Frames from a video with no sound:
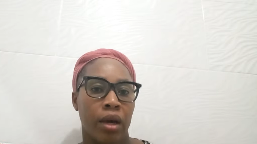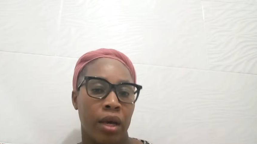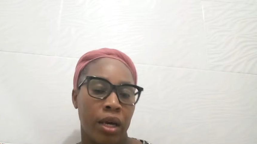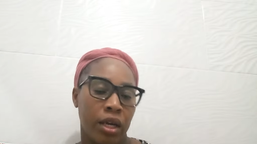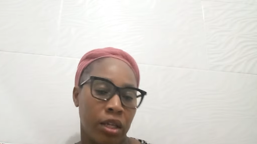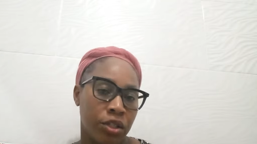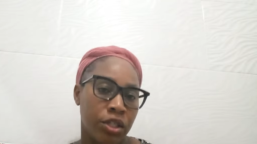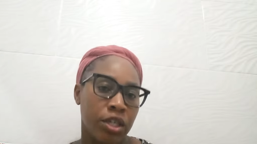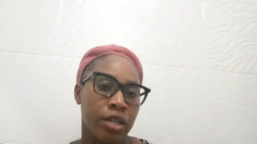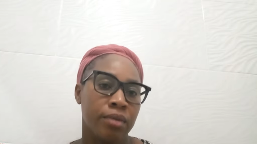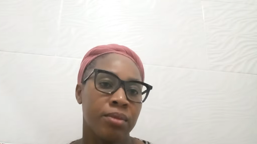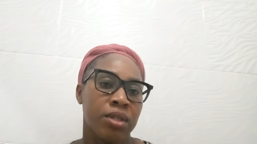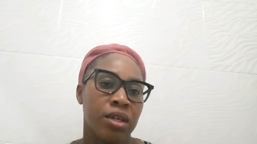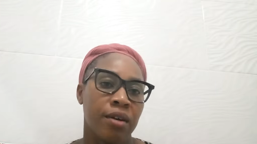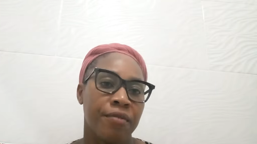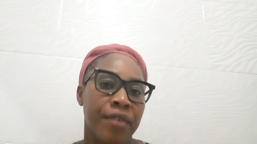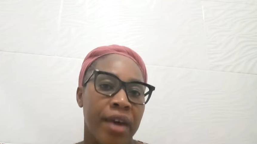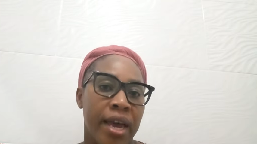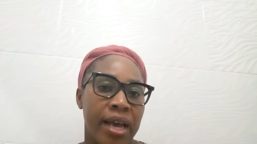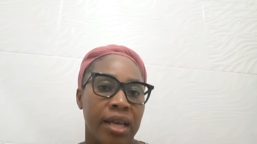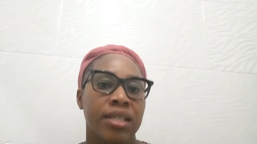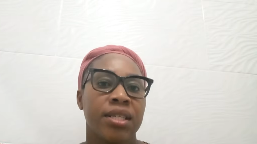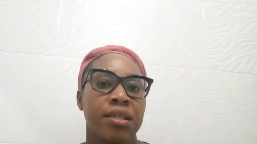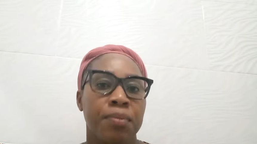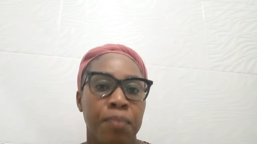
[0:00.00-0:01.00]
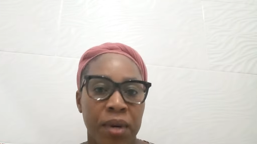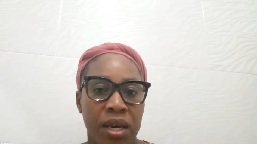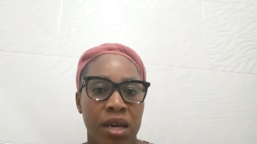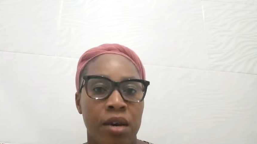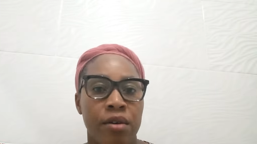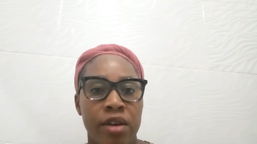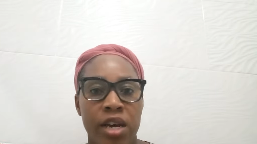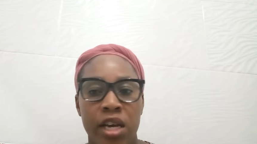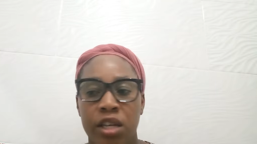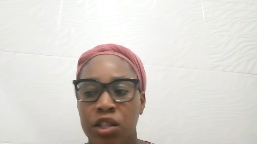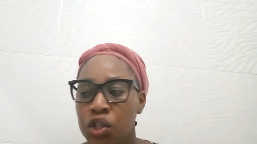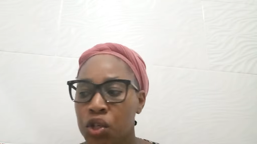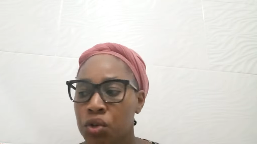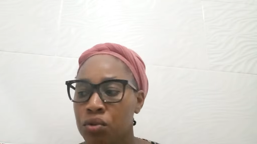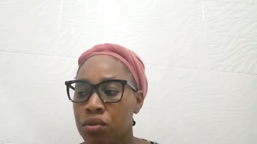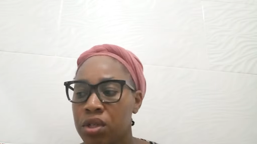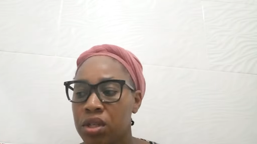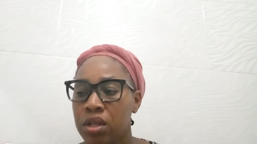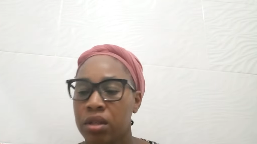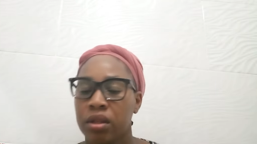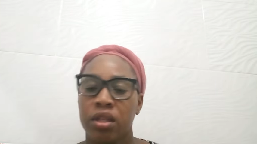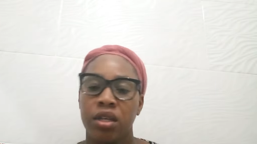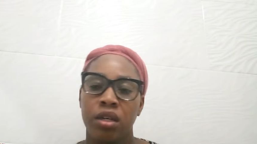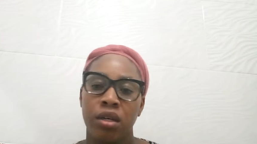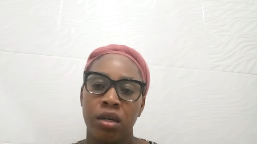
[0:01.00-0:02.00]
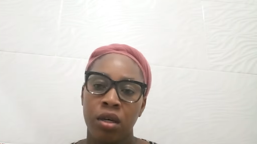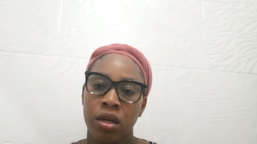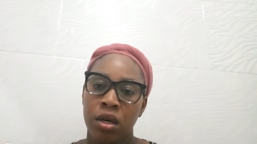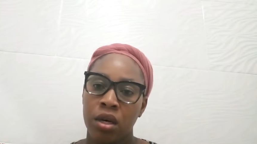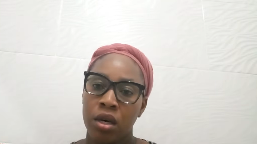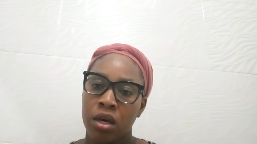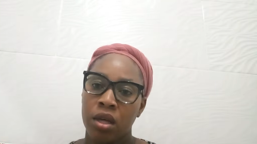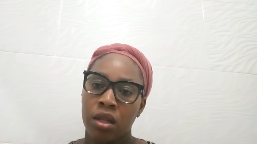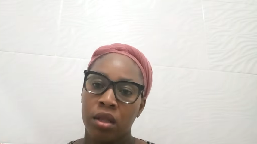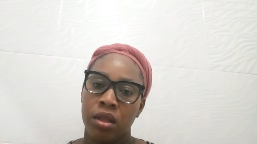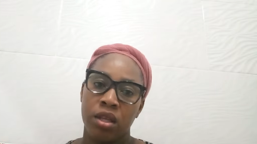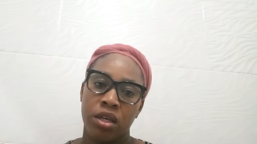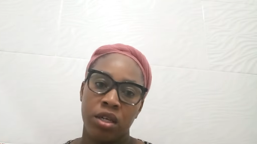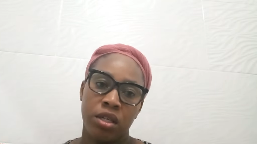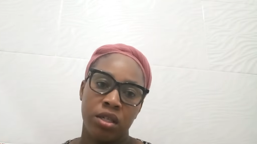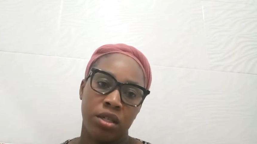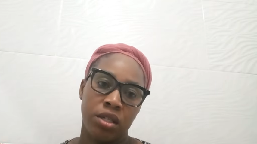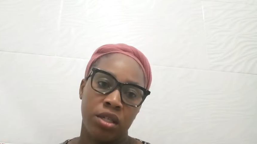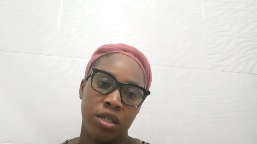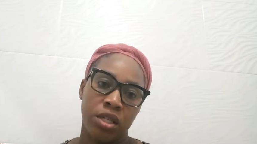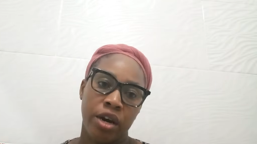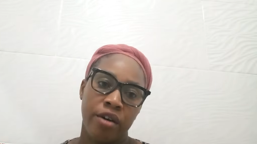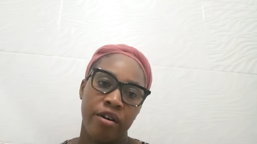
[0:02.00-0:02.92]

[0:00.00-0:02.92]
in terms of experience using these